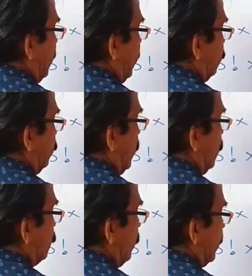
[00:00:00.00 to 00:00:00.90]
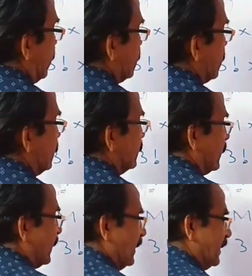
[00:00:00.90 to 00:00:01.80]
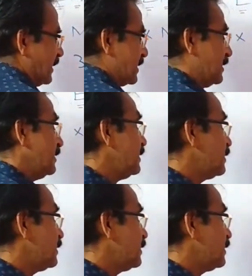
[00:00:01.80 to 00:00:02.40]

and we have to arrange 3 letters.